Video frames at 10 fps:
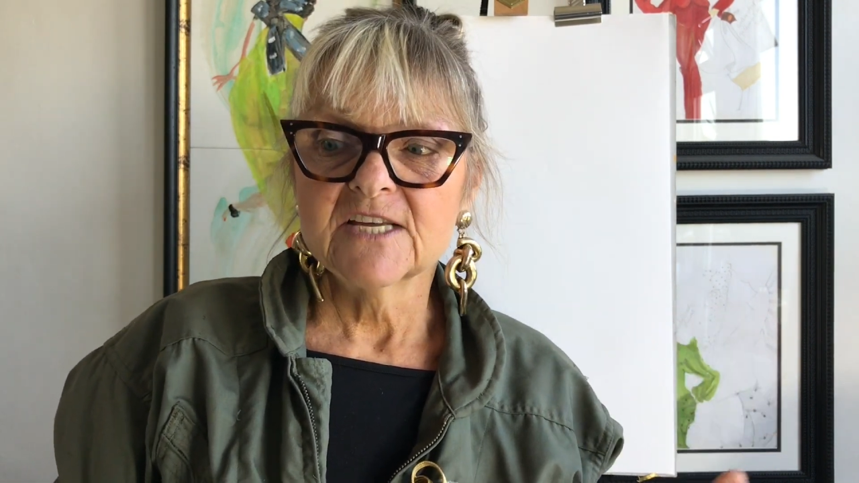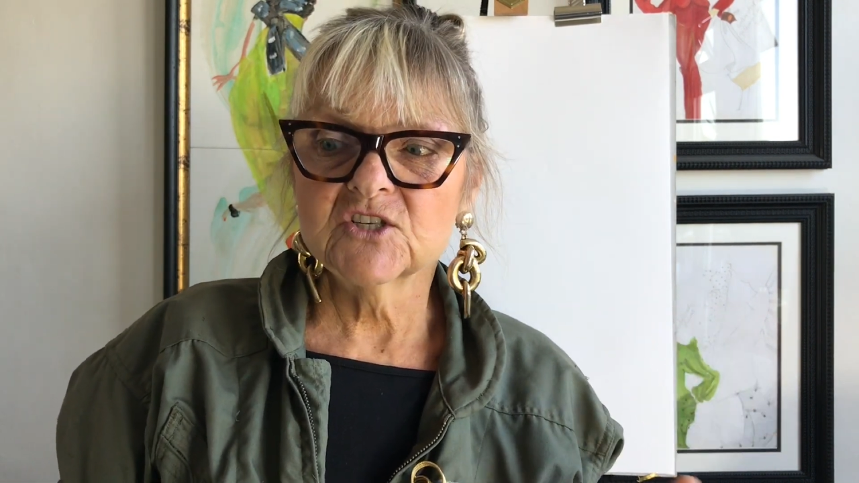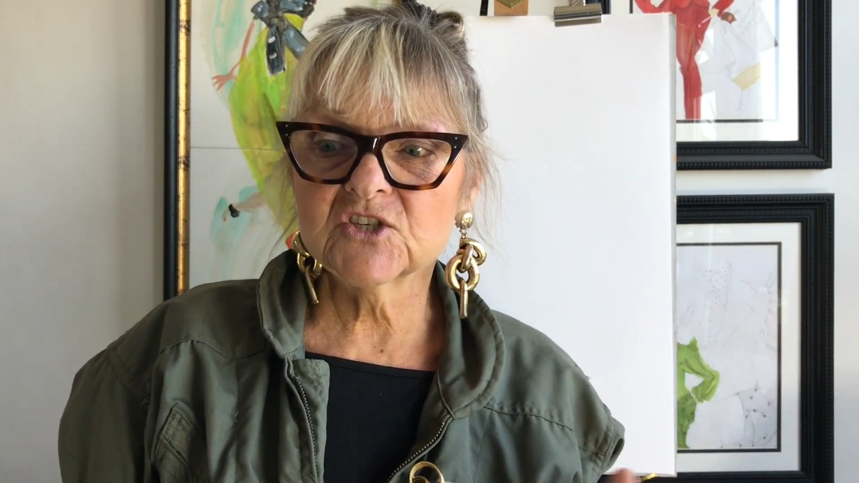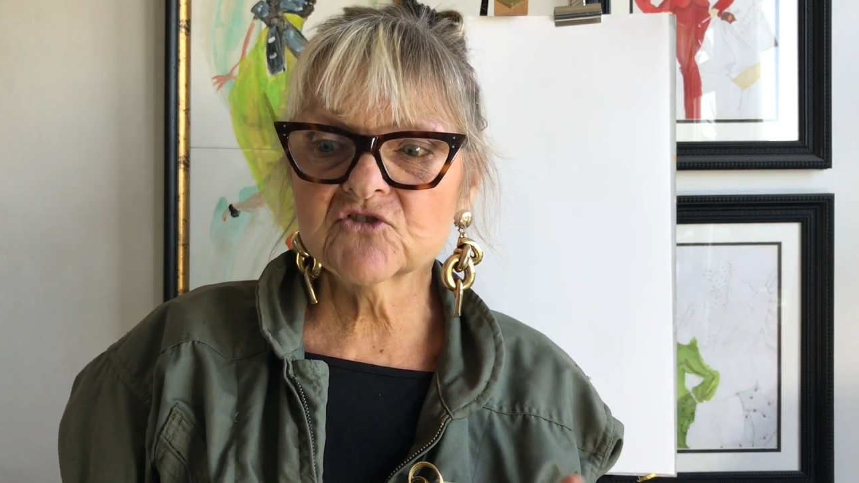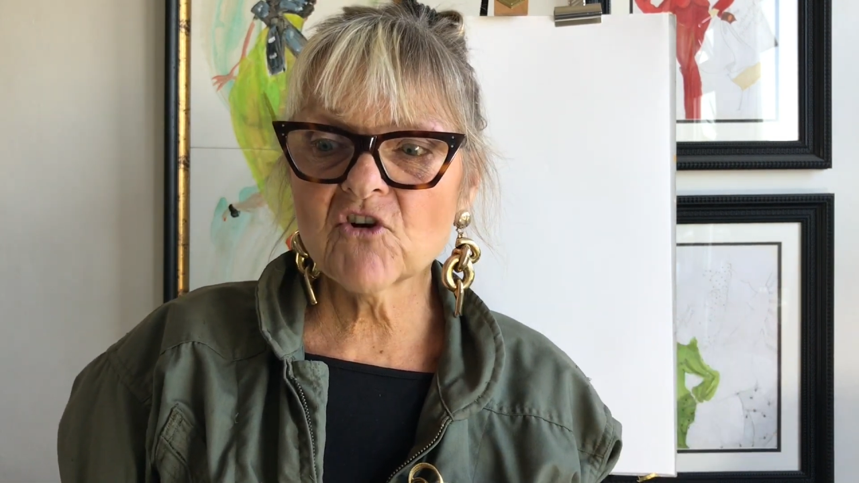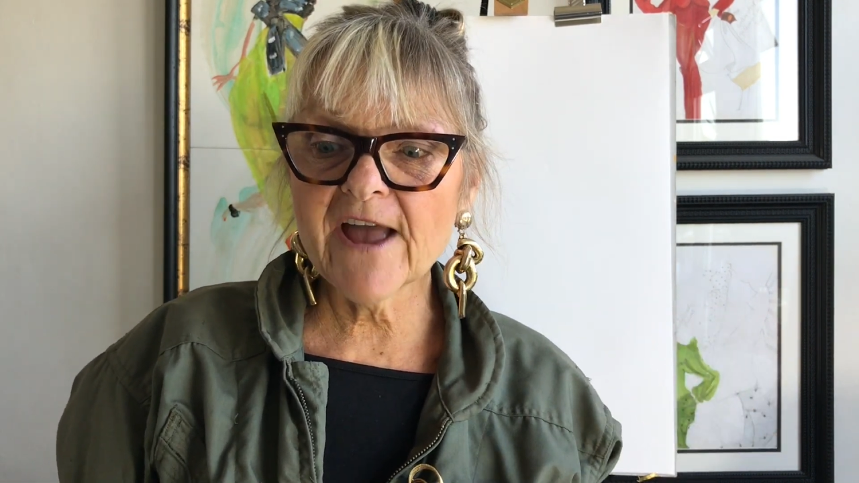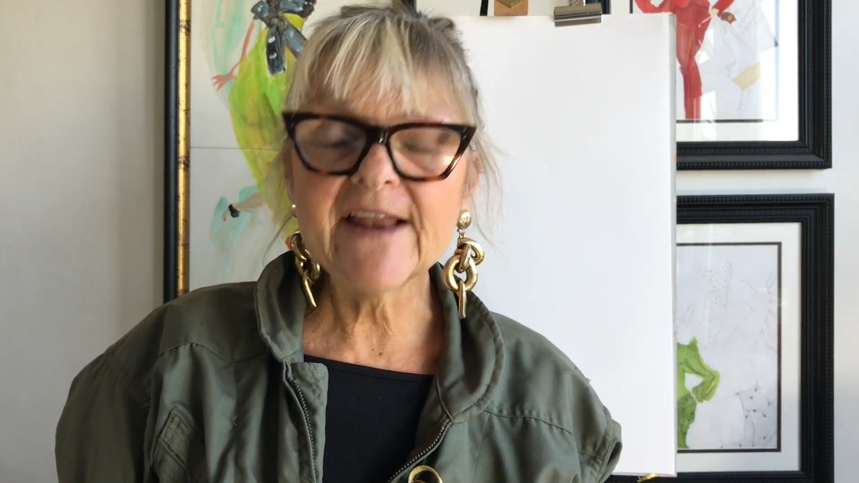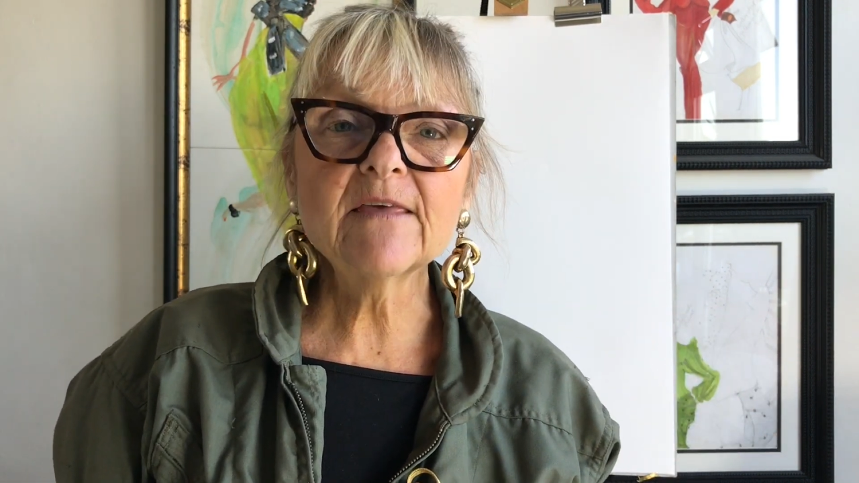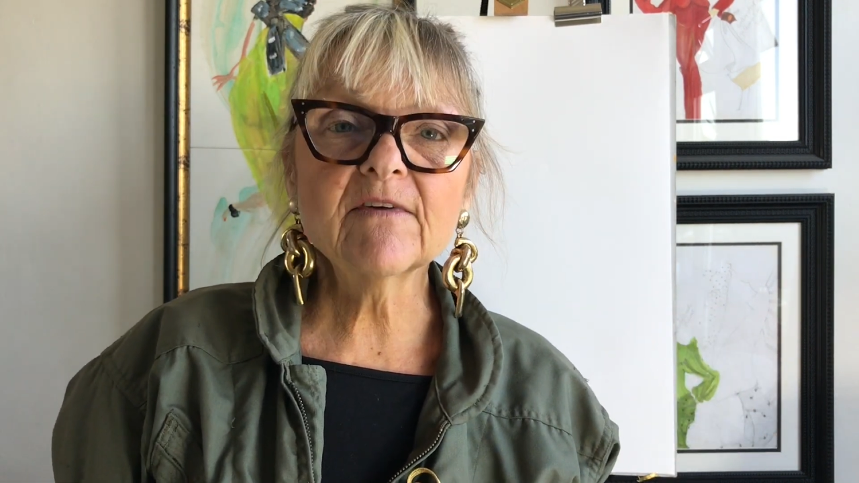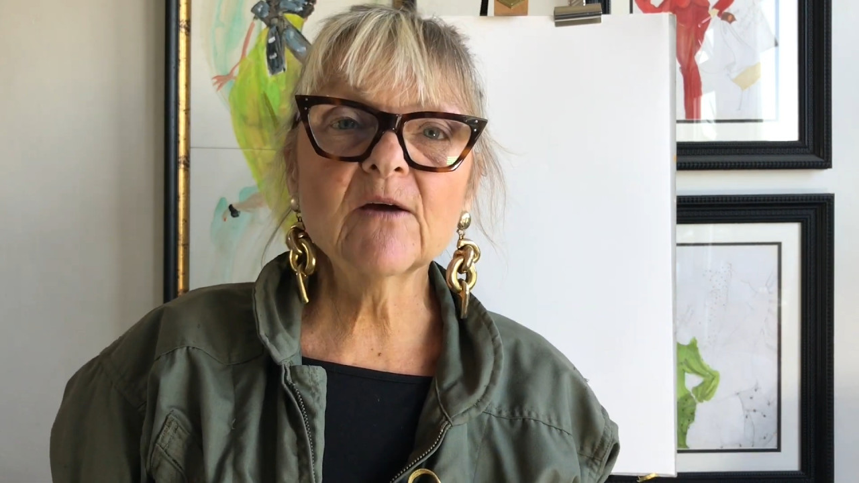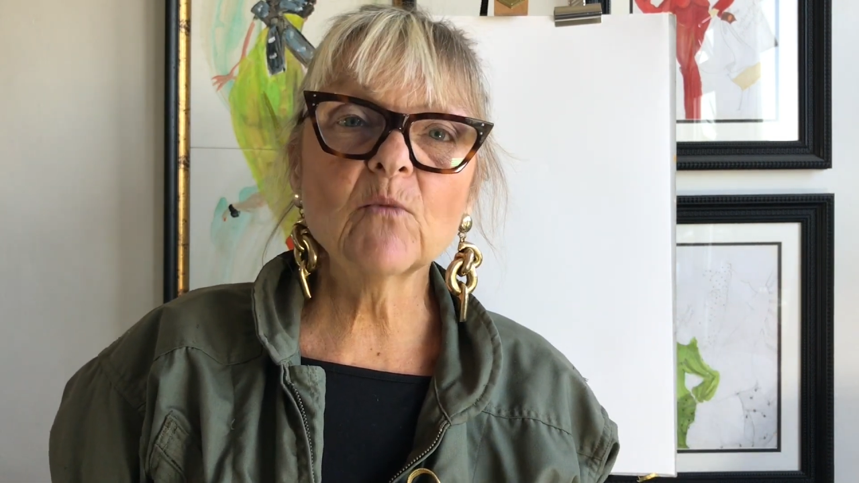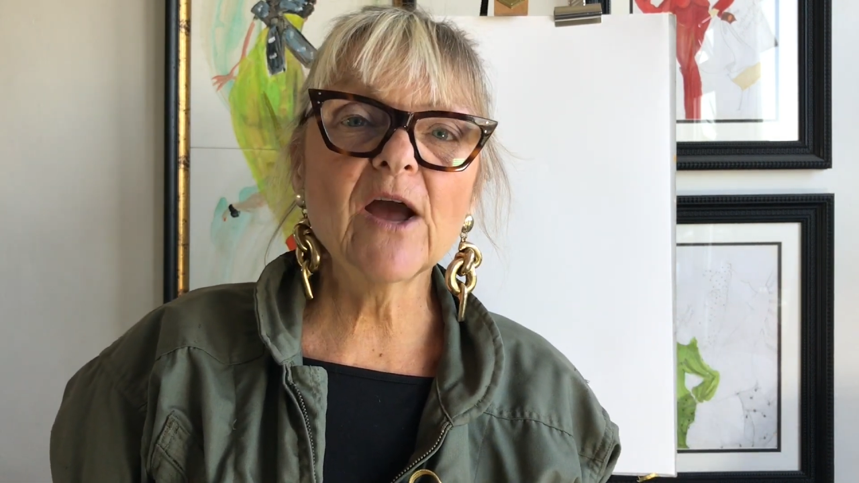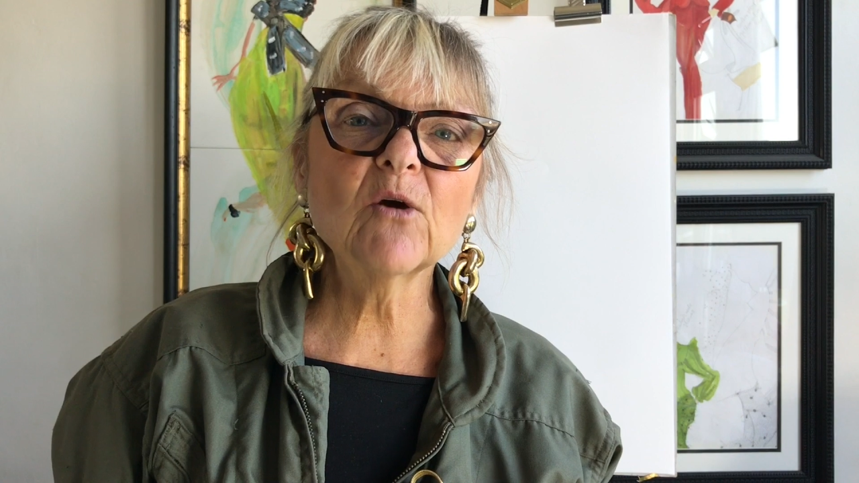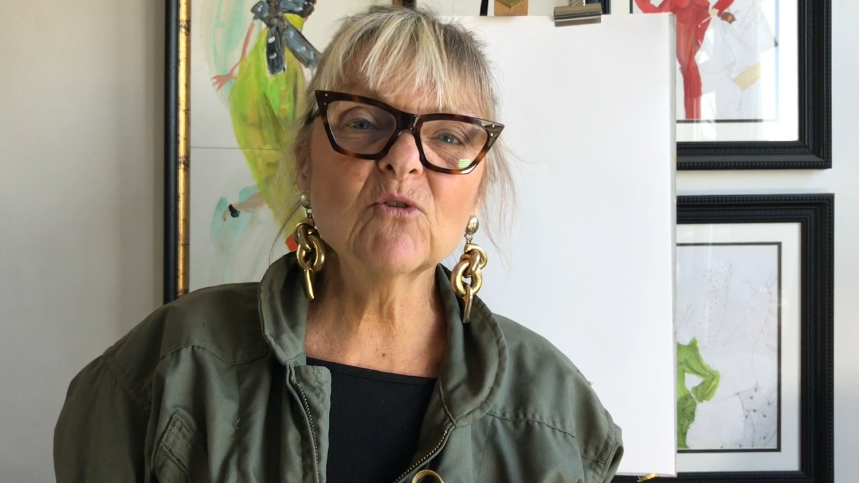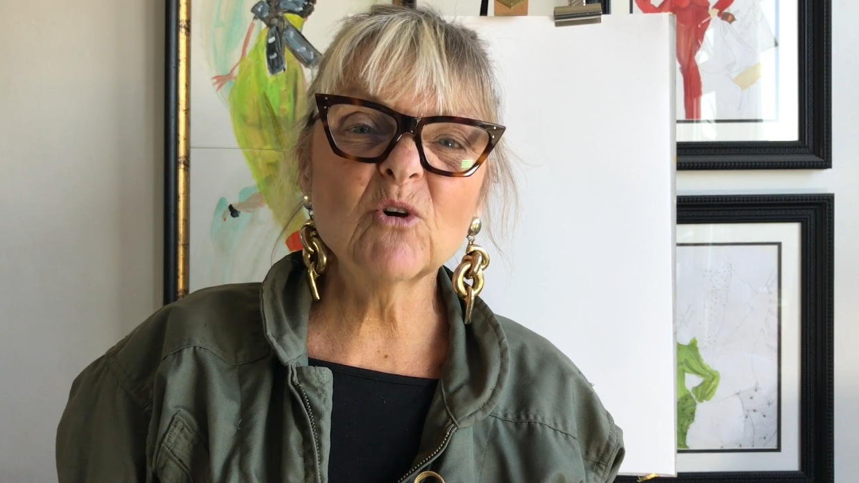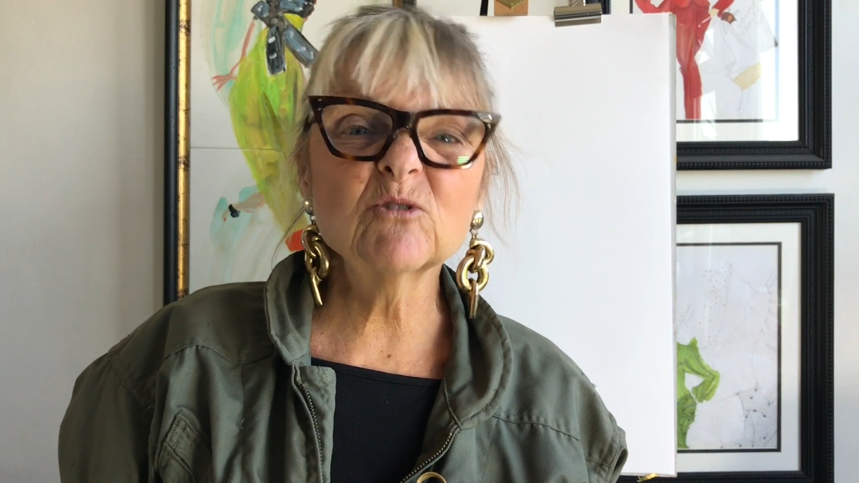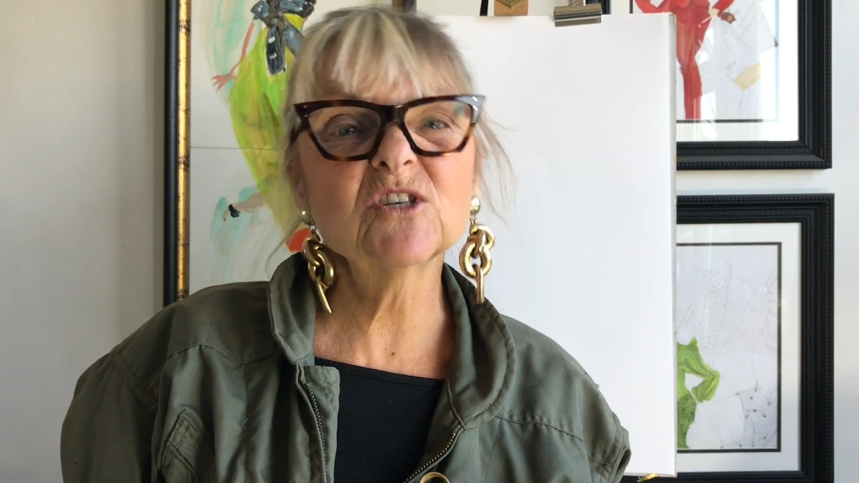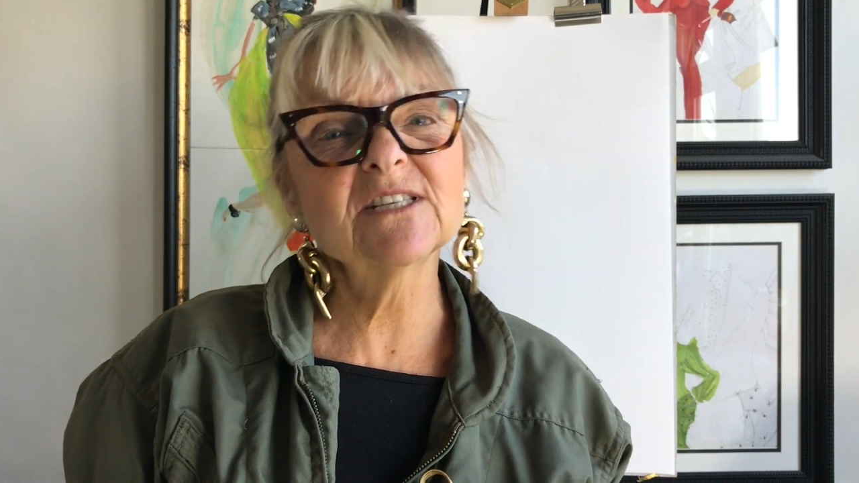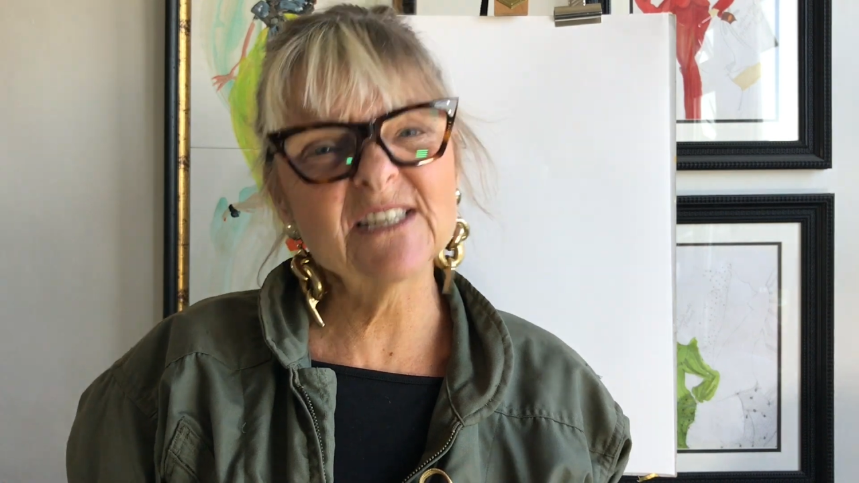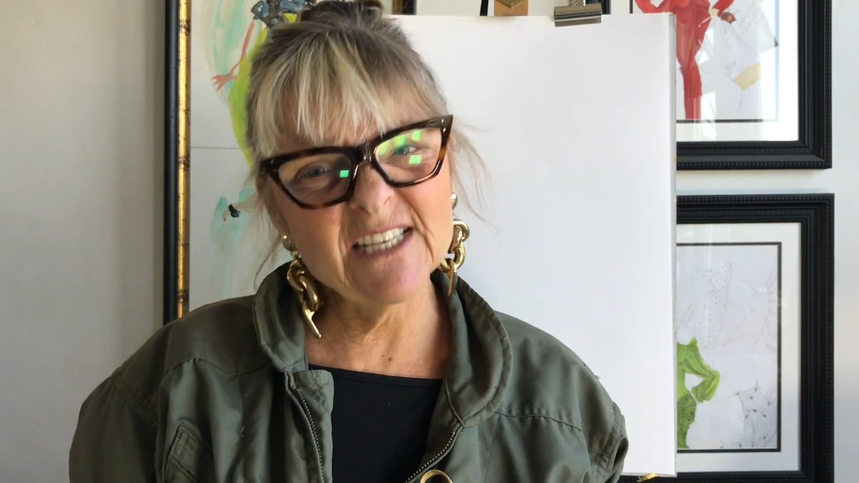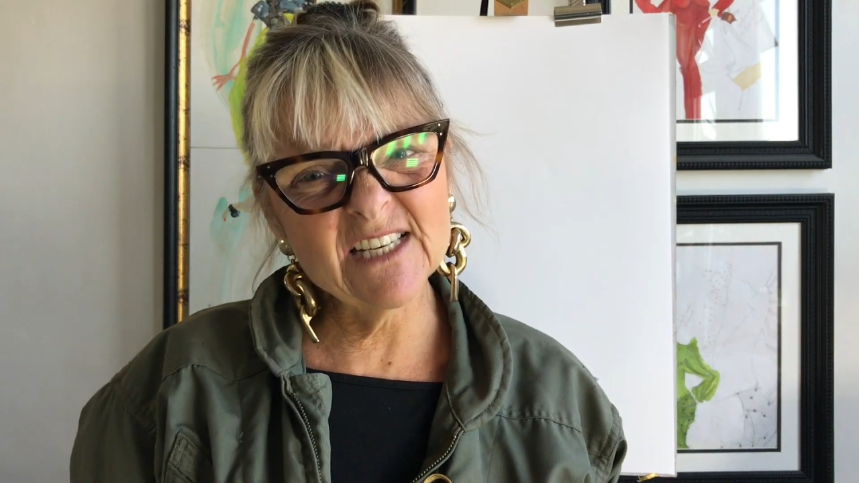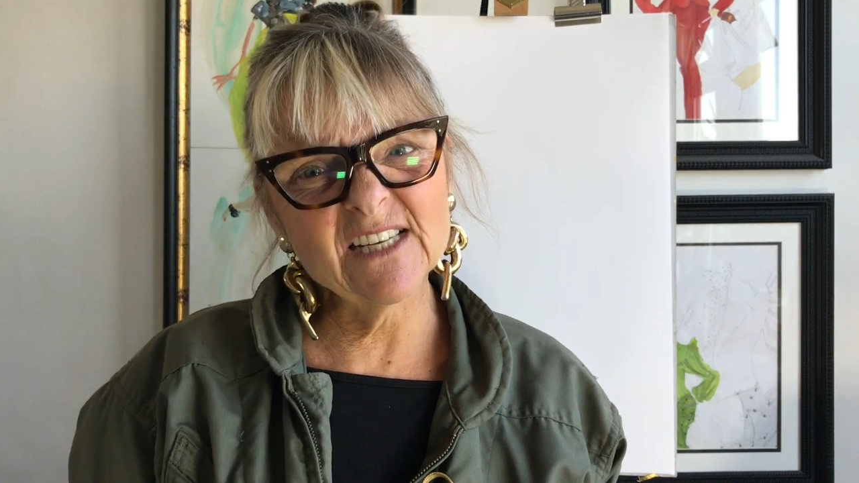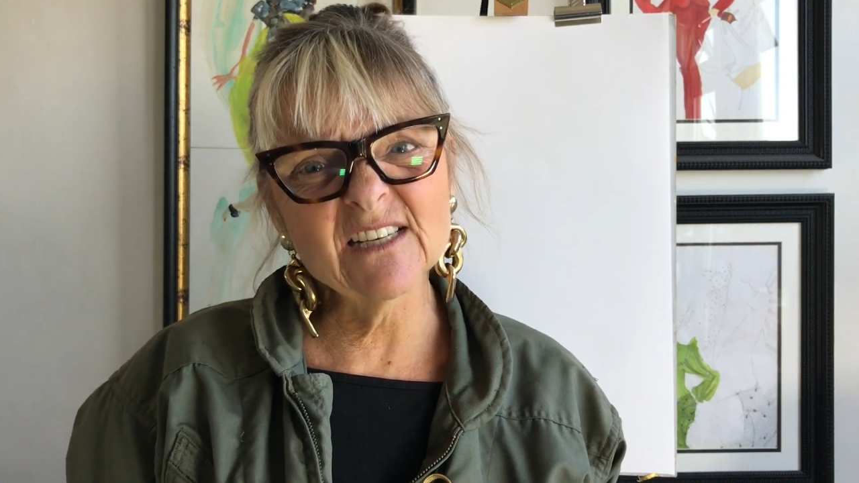Just try anything where you're not just sitting,